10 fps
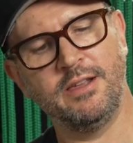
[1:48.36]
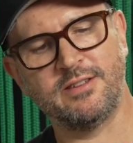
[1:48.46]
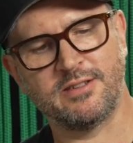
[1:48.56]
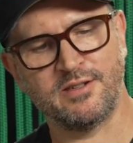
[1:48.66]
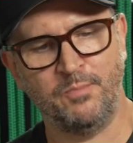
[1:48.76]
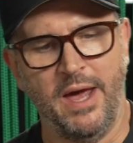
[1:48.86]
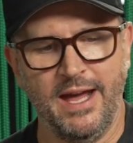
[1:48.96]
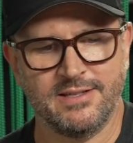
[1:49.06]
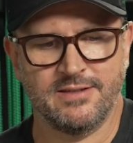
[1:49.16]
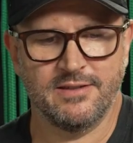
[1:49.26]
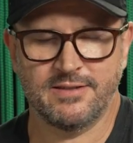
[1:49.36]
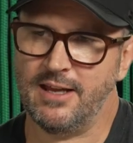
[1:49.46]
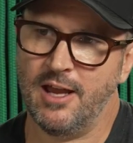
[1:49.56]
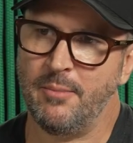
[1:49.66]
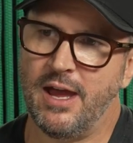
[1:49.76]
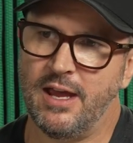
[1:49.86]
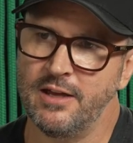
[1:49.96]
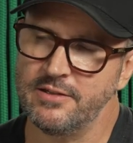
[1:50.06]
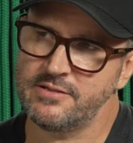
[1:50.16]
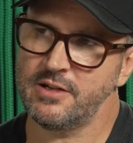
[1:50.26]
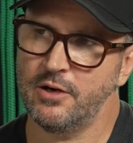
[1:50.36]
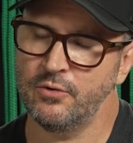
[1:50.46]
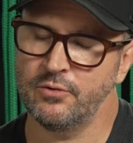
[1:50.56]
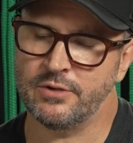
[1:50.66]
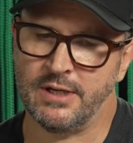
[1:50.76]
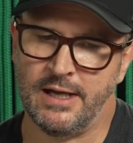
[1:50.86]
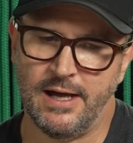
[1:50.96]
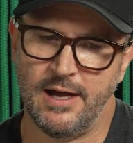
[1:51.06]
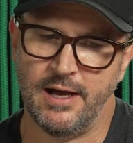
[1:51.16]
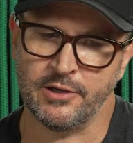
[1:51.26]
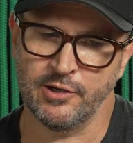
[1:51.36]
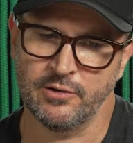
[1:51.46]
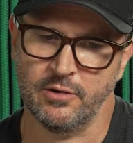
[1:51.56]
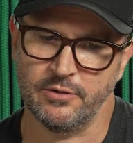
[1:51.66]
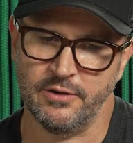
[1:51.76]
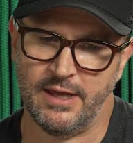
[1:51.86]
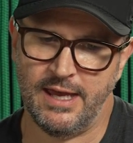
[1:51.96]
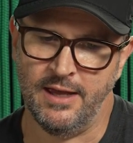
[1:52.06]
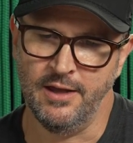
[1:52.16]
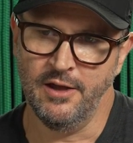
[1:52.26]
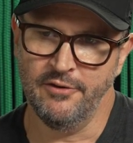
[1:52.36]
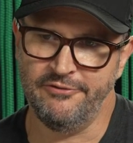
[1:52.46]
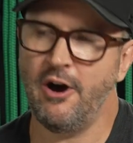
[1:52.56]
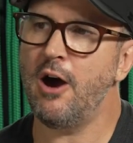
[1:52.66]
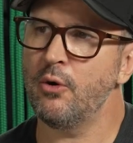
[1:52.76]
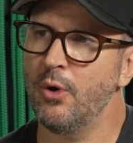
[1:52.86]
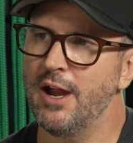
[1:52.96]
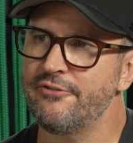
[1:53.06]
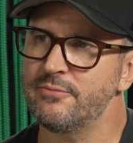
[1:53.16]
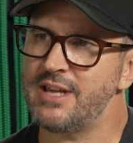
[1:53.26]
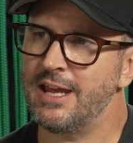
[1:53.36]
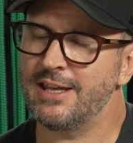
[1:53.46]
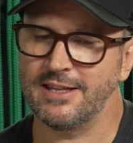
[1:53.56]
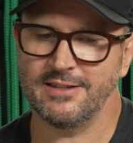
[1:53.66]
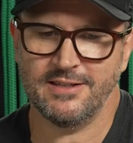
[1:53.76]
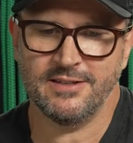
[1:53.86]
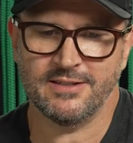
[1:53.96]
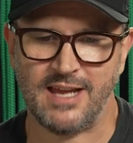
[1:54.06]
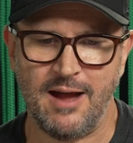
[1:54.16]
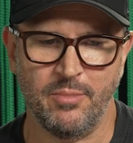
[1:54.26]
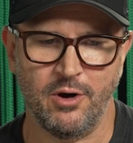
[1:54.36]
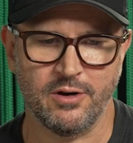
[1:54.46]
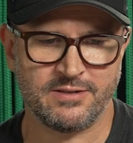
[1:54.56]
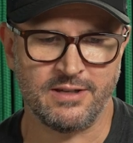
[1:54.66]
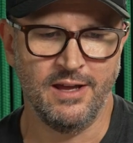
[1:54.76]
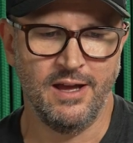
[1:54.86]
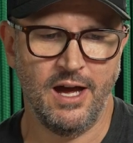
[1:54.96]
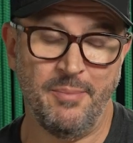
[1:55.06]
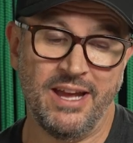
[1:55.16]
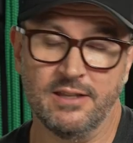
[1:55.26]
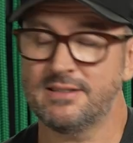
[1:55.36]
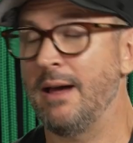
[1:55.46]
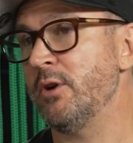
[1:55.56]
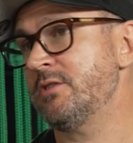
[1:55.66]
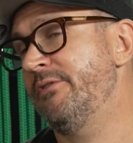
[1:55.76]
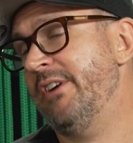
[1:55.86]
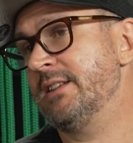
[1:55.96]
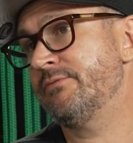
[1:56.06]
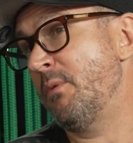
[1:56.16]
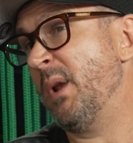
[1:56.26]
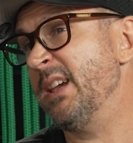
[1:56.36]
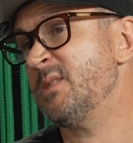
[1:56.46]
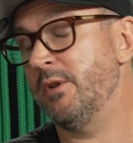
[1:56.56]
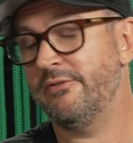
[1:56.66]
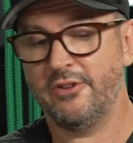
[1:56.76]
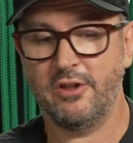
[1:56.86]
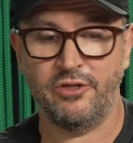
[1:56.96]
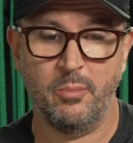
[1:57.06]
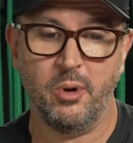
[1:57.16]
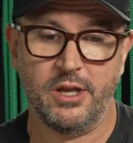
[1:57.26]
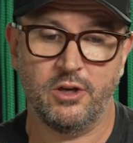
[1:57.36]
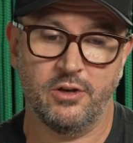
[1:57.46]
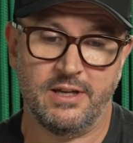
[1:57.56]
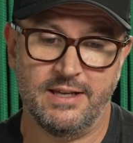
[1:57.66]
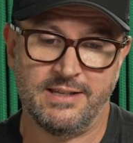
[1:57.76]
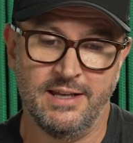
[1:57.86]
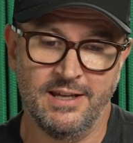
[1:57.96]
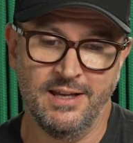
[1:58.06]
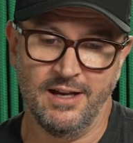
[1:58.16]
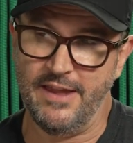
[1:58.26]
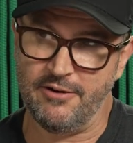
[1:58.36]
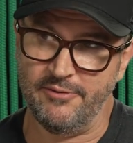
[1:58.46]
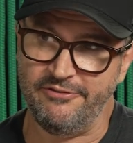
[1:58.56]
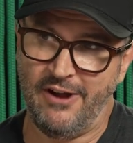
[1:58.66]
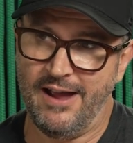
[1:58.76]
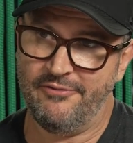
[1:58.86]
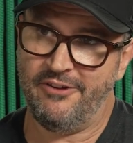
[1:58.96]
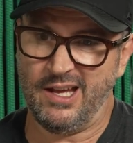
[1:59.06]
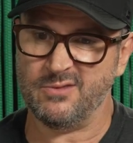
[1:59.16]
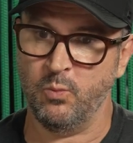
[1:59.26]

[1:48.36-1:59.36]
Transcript: suspect that the CMA has told uh, Google that they're far away from taking the, the sandbox, uh, making the sandbox an effective replacement for third-party cookies. And they're in fact,